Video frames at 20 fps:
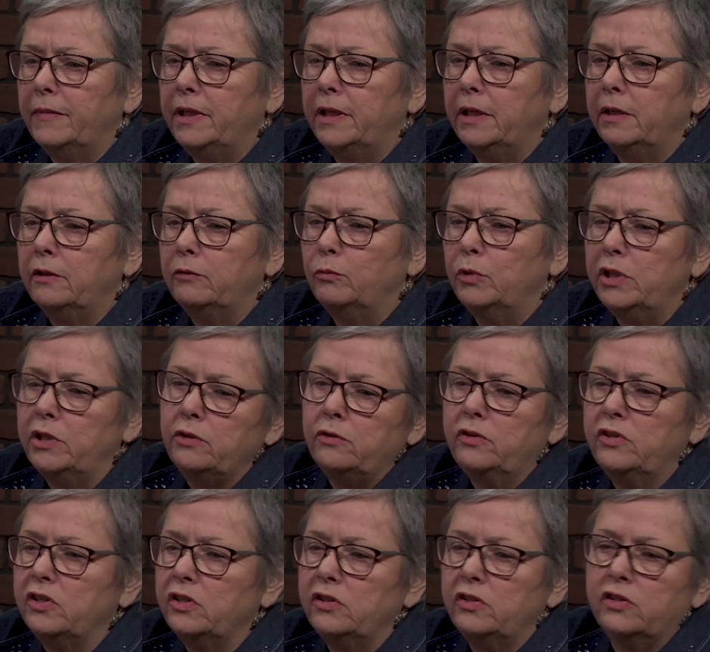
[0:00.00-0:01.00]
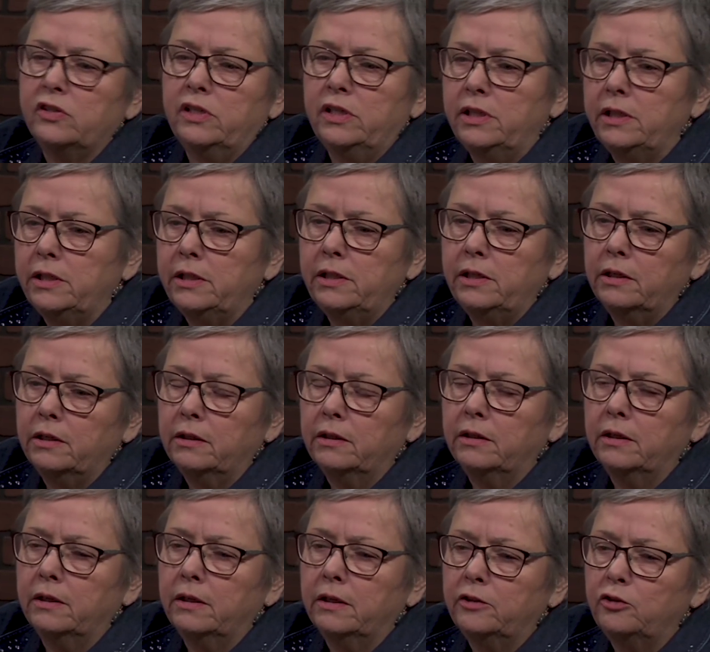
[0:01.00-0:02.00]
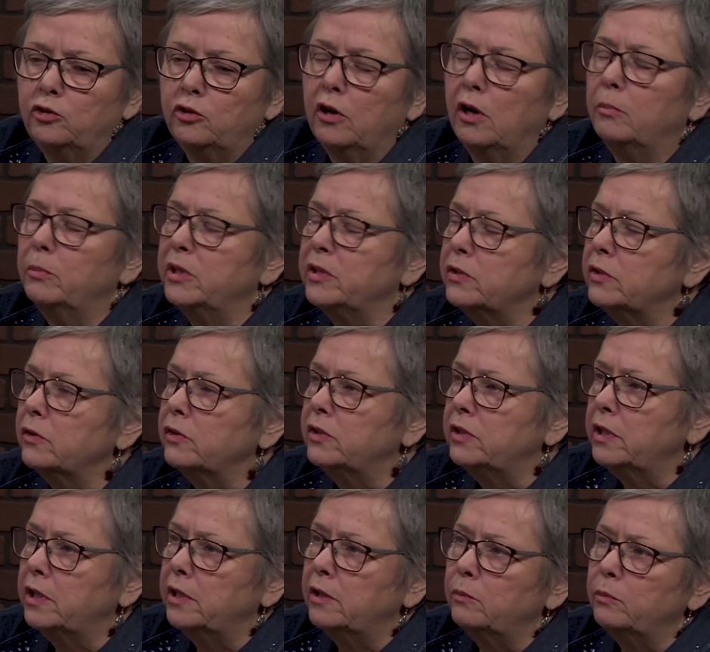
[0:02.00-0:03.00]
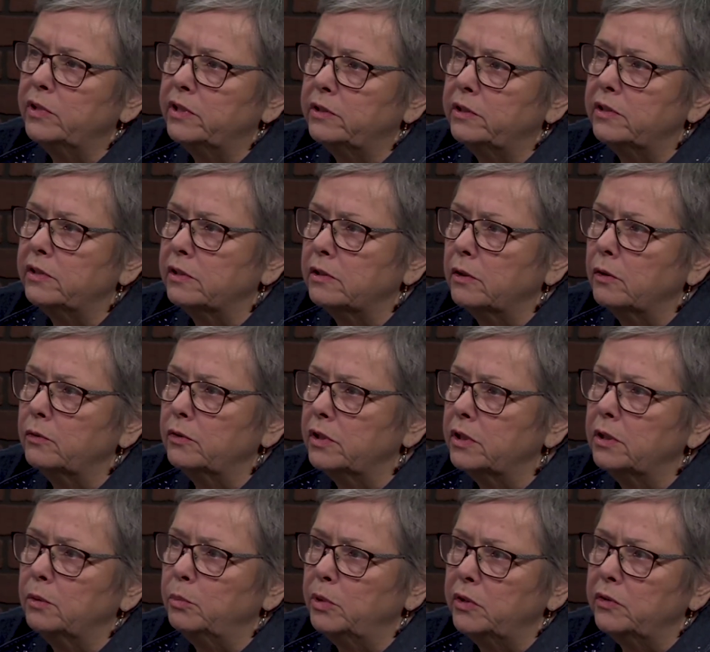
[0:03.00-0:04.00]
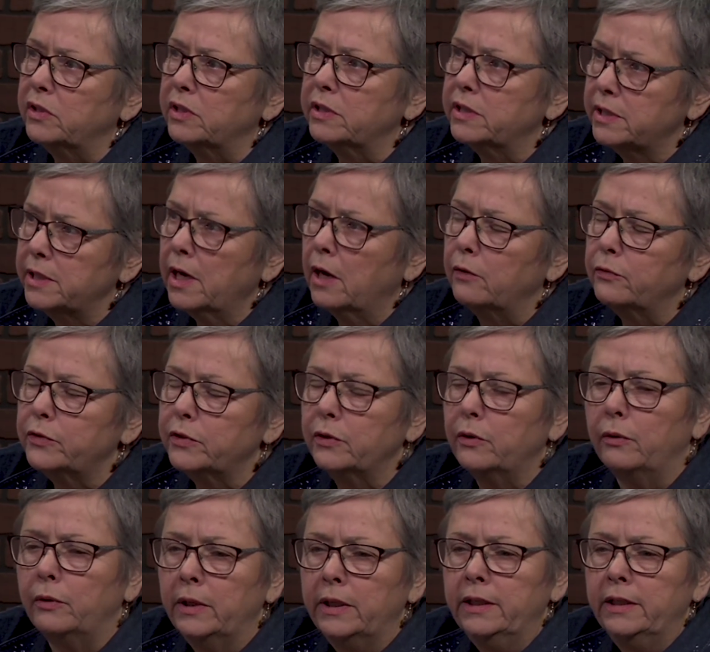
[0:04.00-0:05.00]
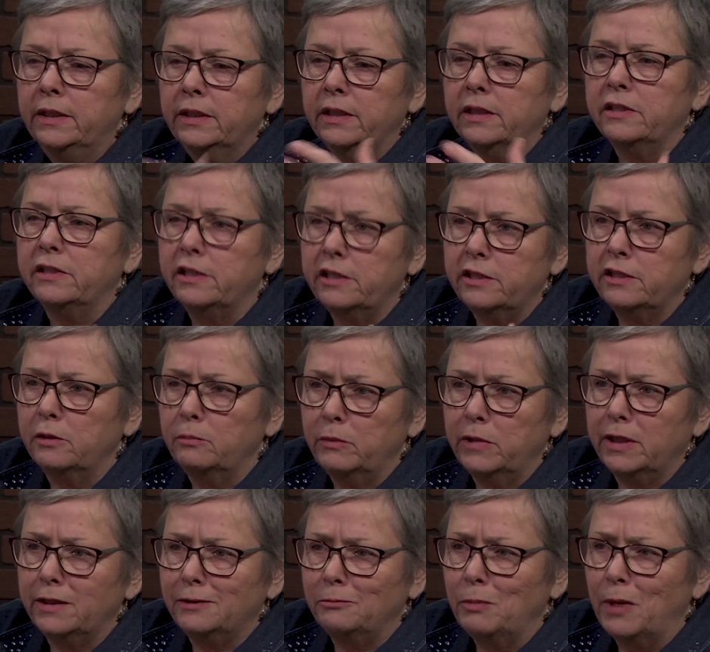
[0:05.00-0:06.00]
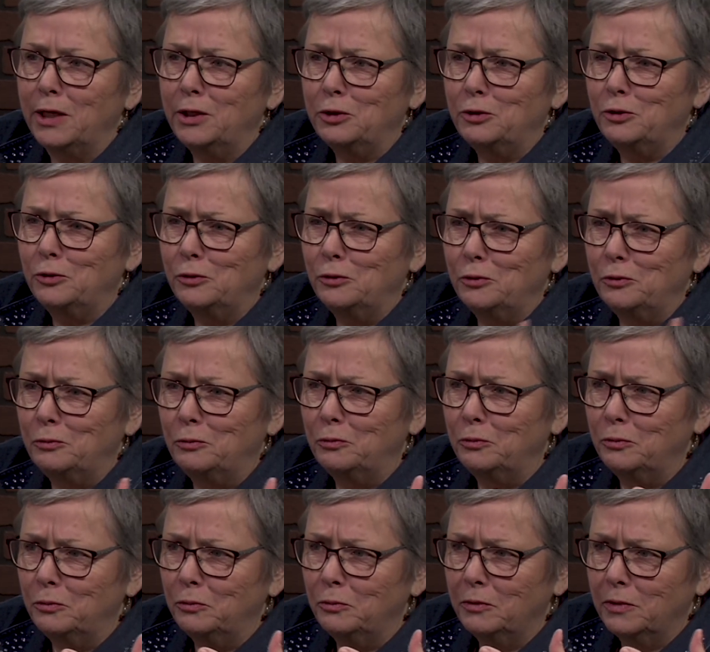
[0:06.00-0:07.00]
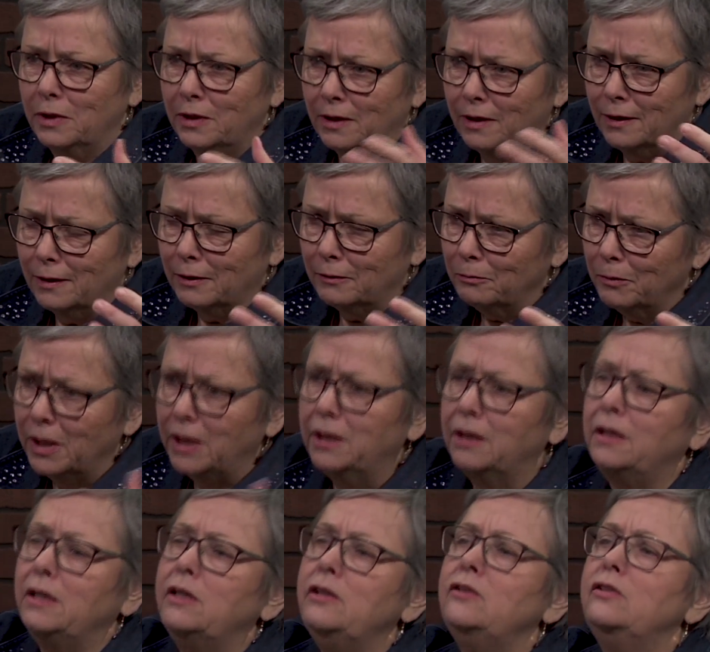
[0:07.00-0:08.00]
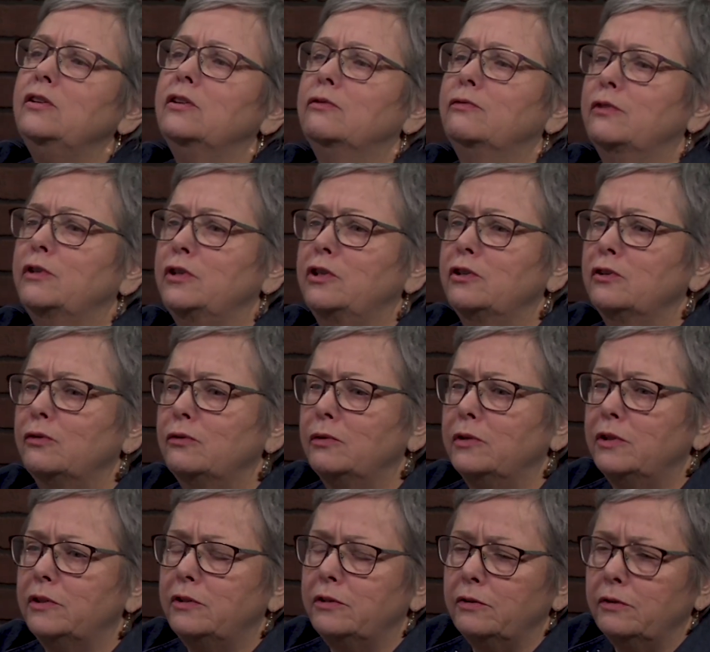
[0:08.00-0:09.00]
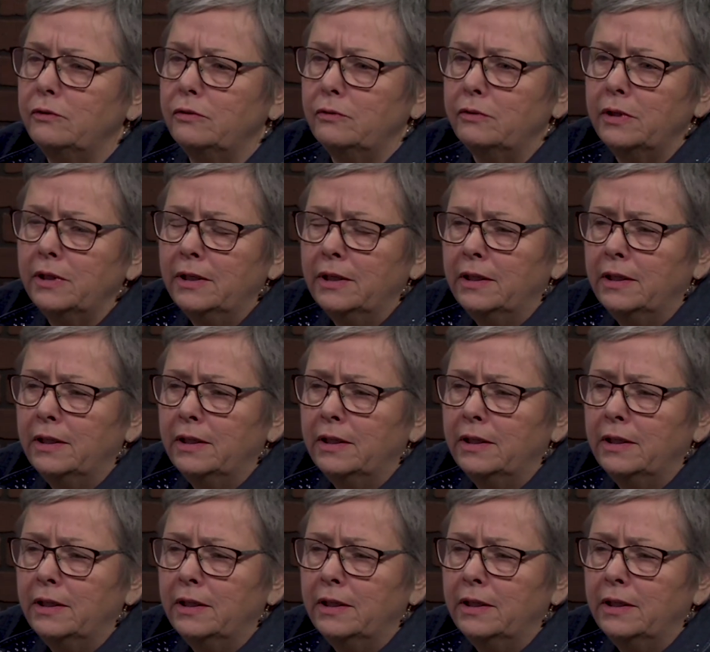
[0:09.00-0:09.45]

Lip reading: it reduces the trauma associated with disclosing abuse itself. So a system that's meant to make it easier for children to